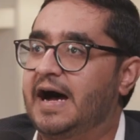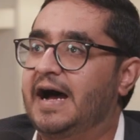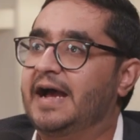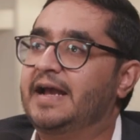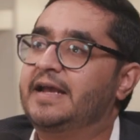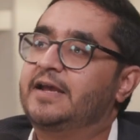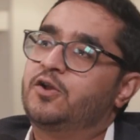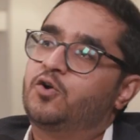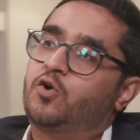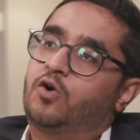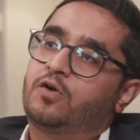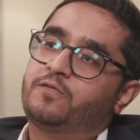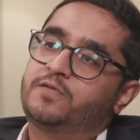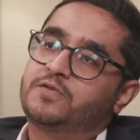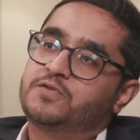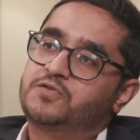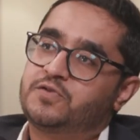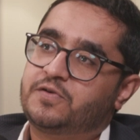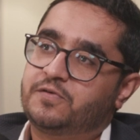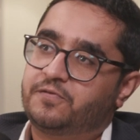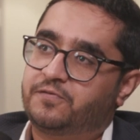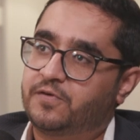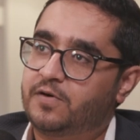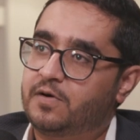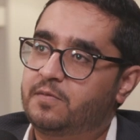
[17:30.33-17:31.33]
I can
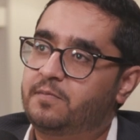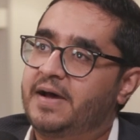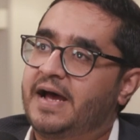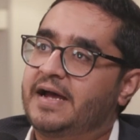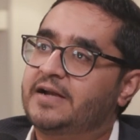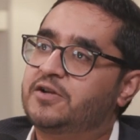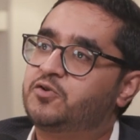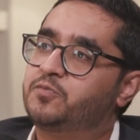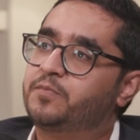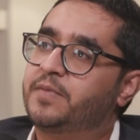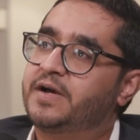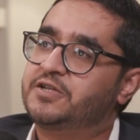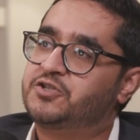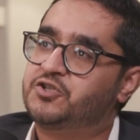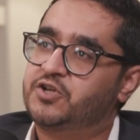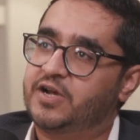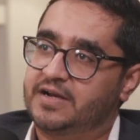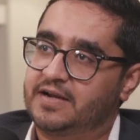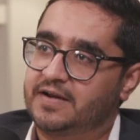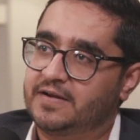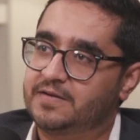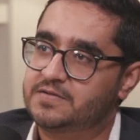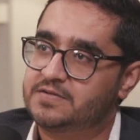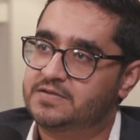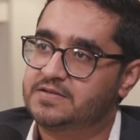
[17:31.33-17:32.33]
always refer back to my
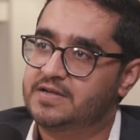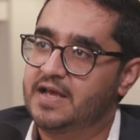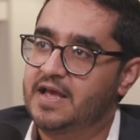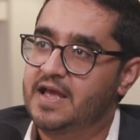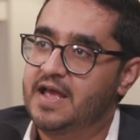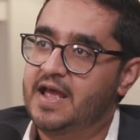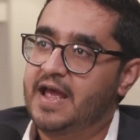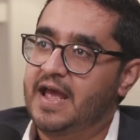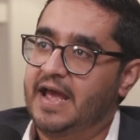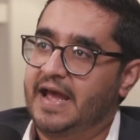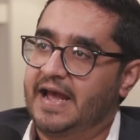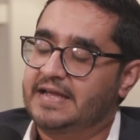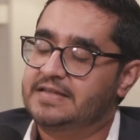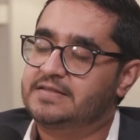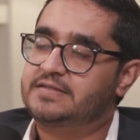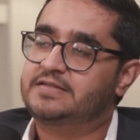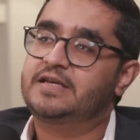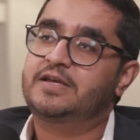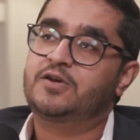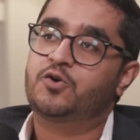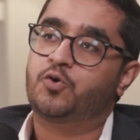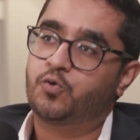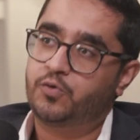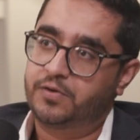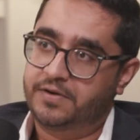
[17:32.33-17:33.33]
checklist and
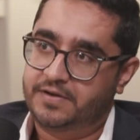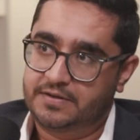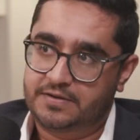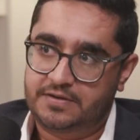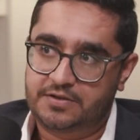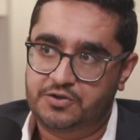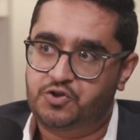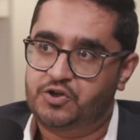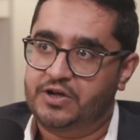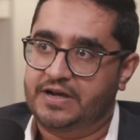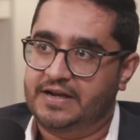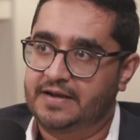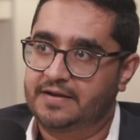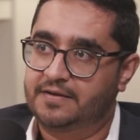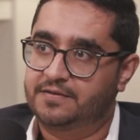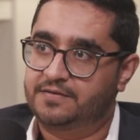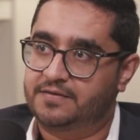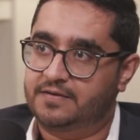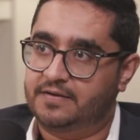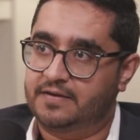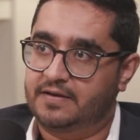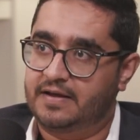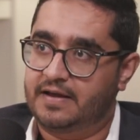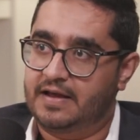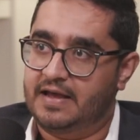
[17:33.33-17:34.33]
see who did the
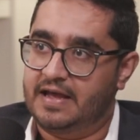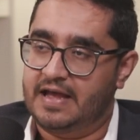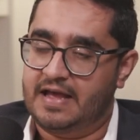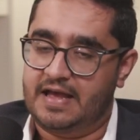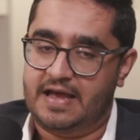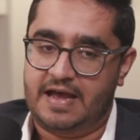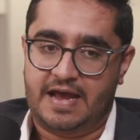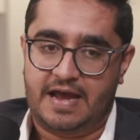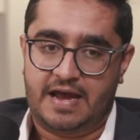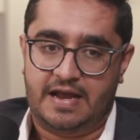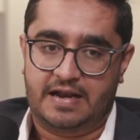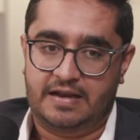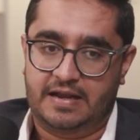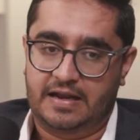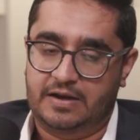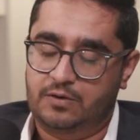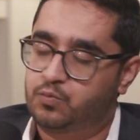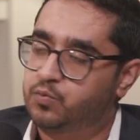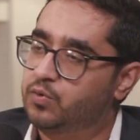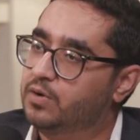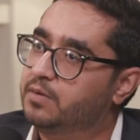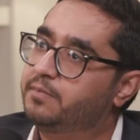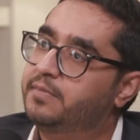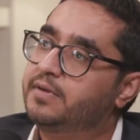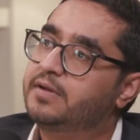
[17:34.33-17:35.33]
checklist, and
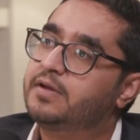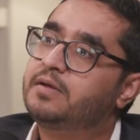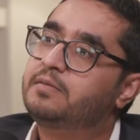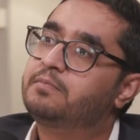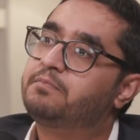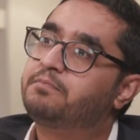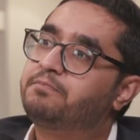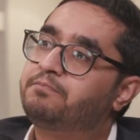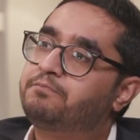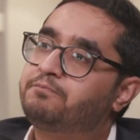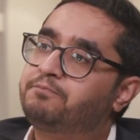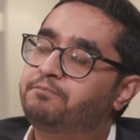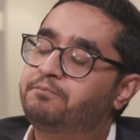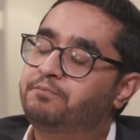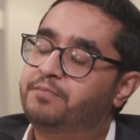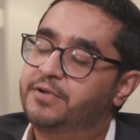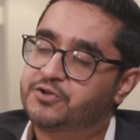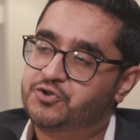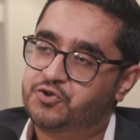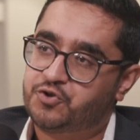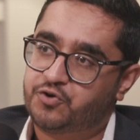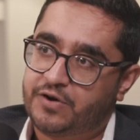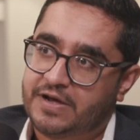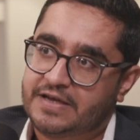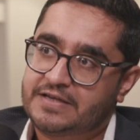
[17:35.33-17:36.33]
it will be
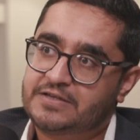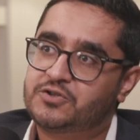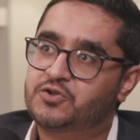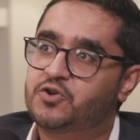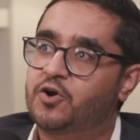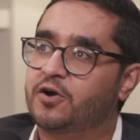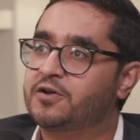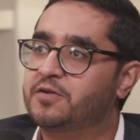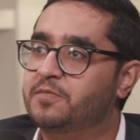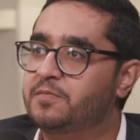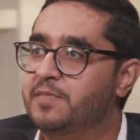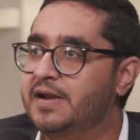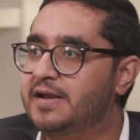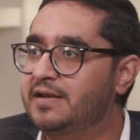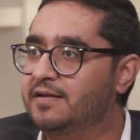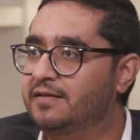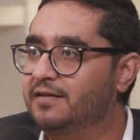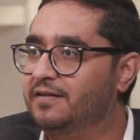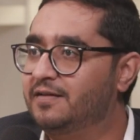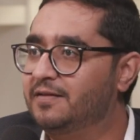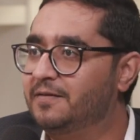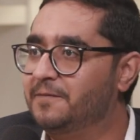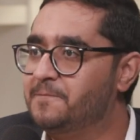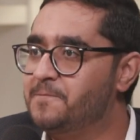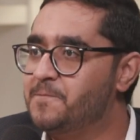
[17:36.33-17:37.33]
picturized,
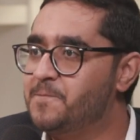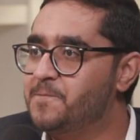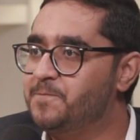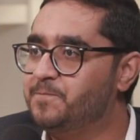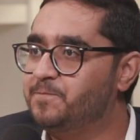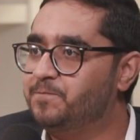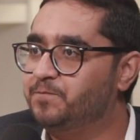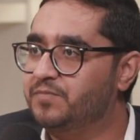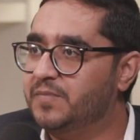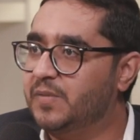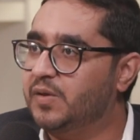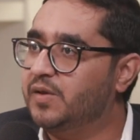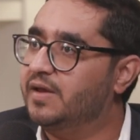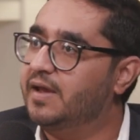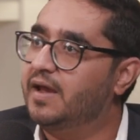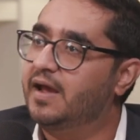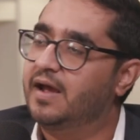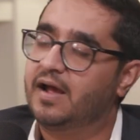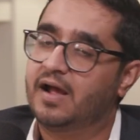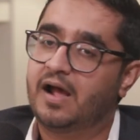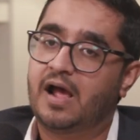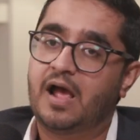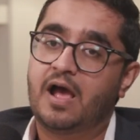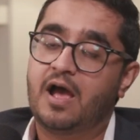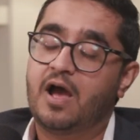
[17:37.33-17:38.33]
documented. Okay.
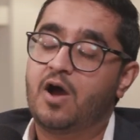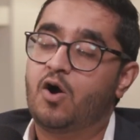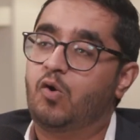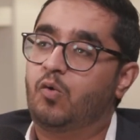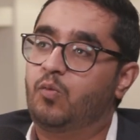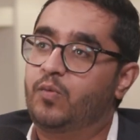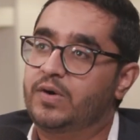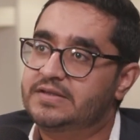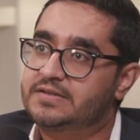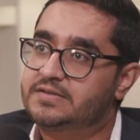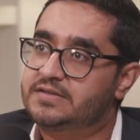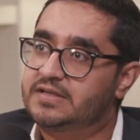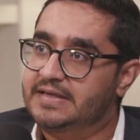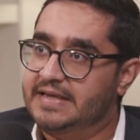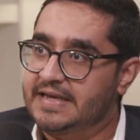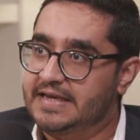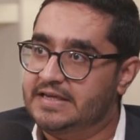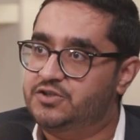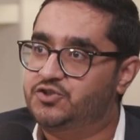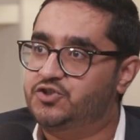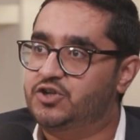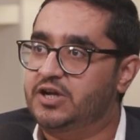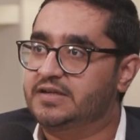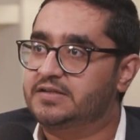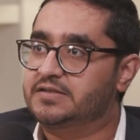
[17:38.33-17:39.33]
Once the
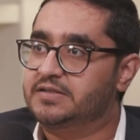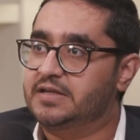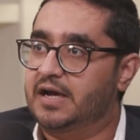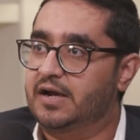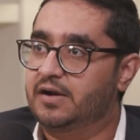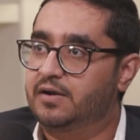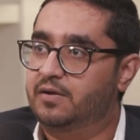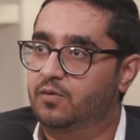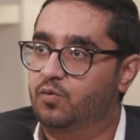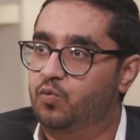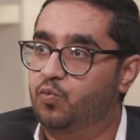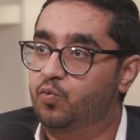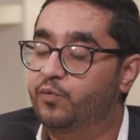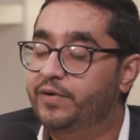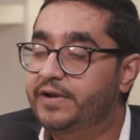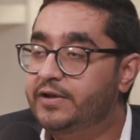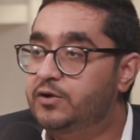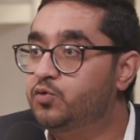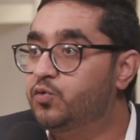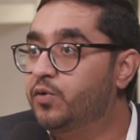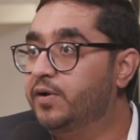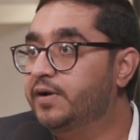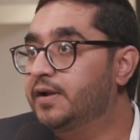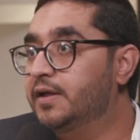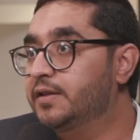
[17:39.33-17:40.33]
guest checks out, we
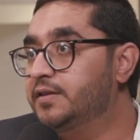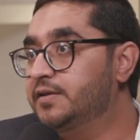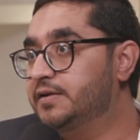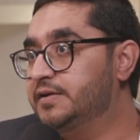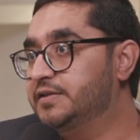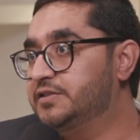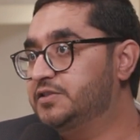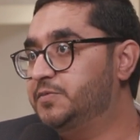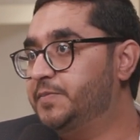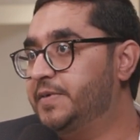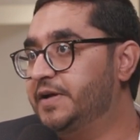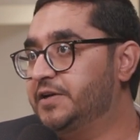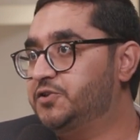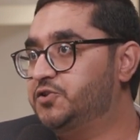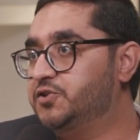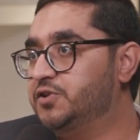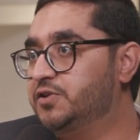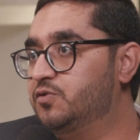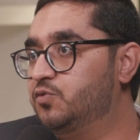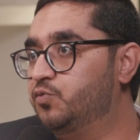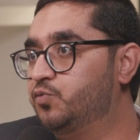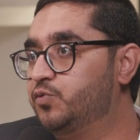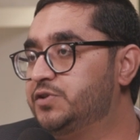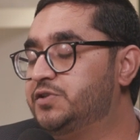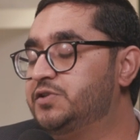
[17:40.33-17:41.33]
do another
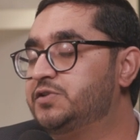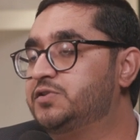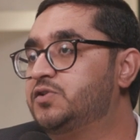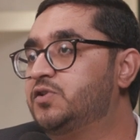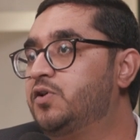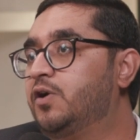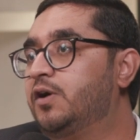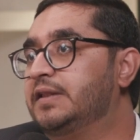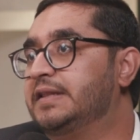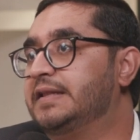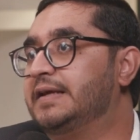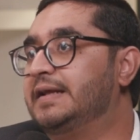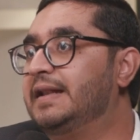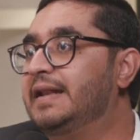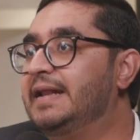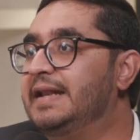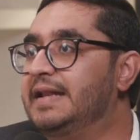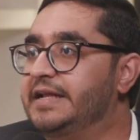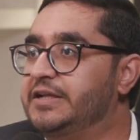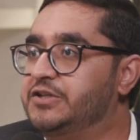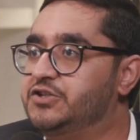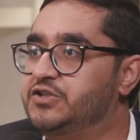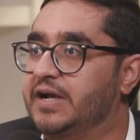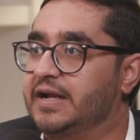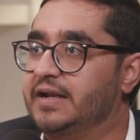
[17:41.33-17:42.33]
inspection, which is called the
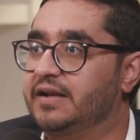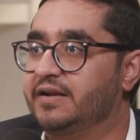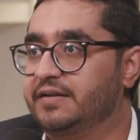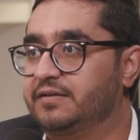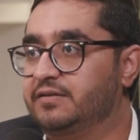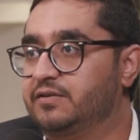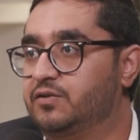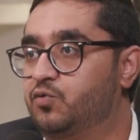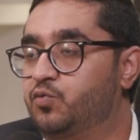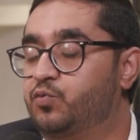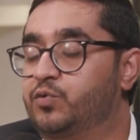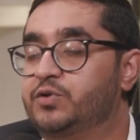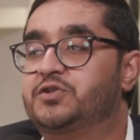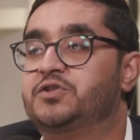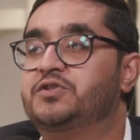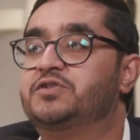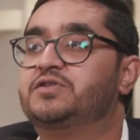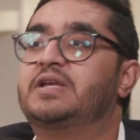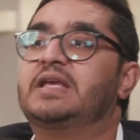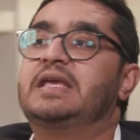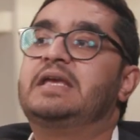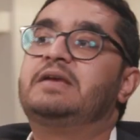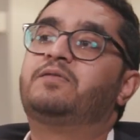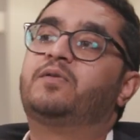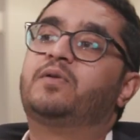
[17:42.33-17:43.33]
cleaning checklist, which
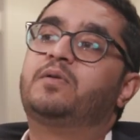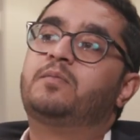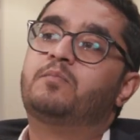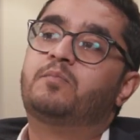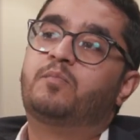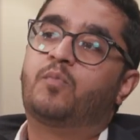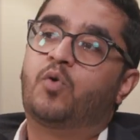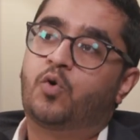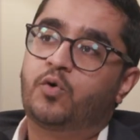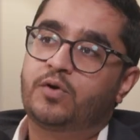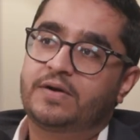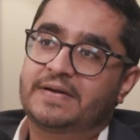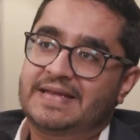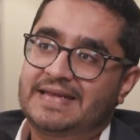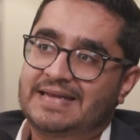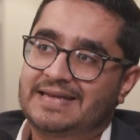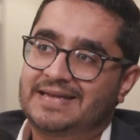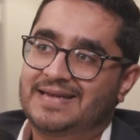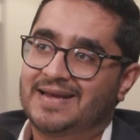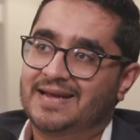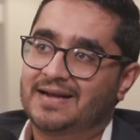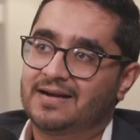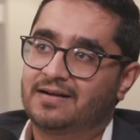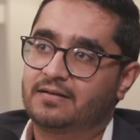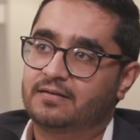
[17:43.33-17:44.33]
is even more
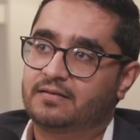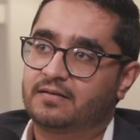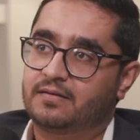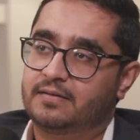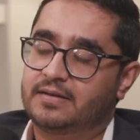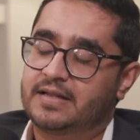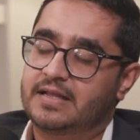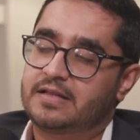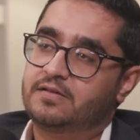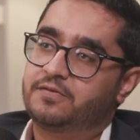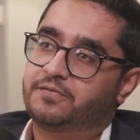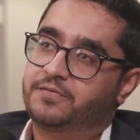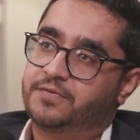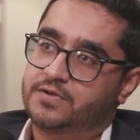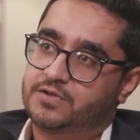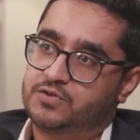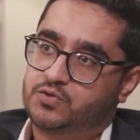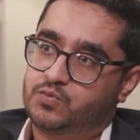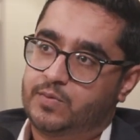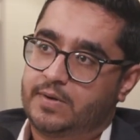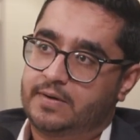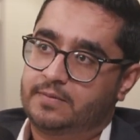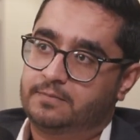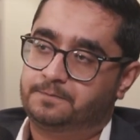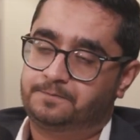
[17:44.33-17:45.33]
detailed than the
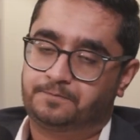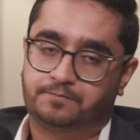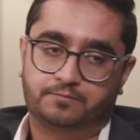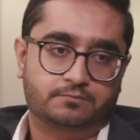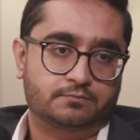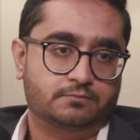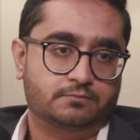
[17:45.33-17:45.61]
first one.